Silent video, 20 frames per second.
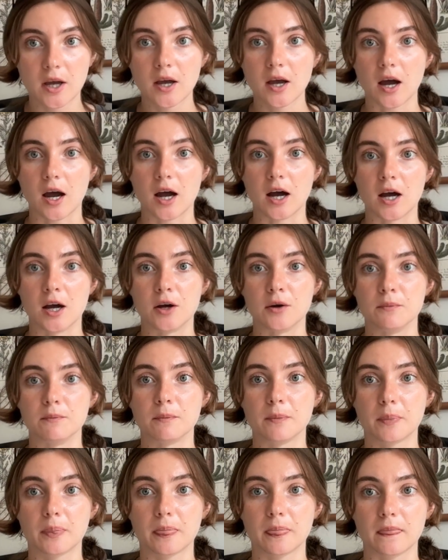And
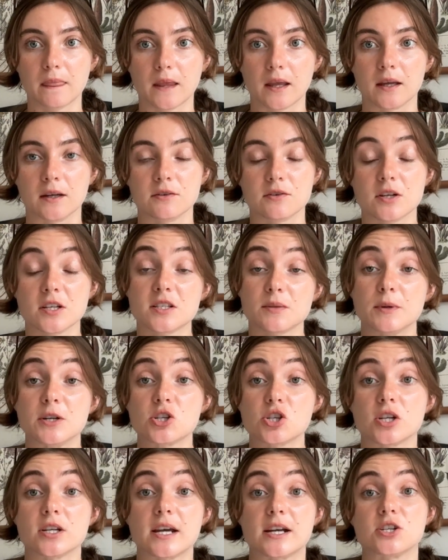it's
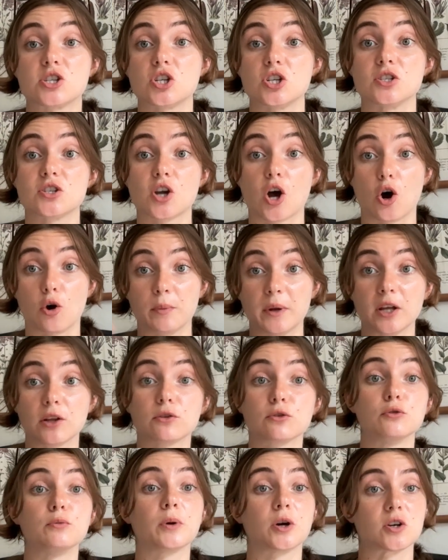mentioned as she's combing
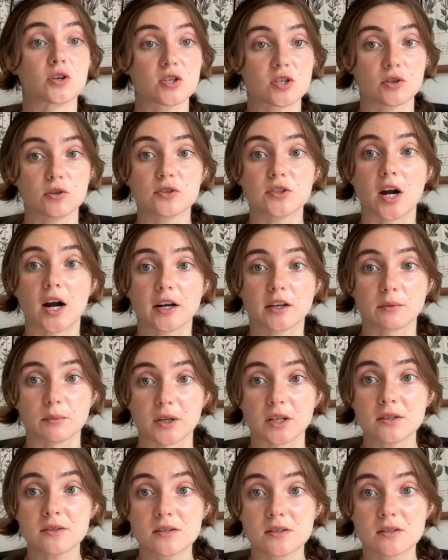through personal
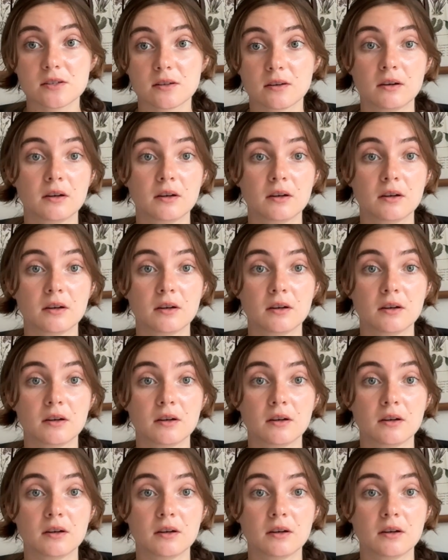documents.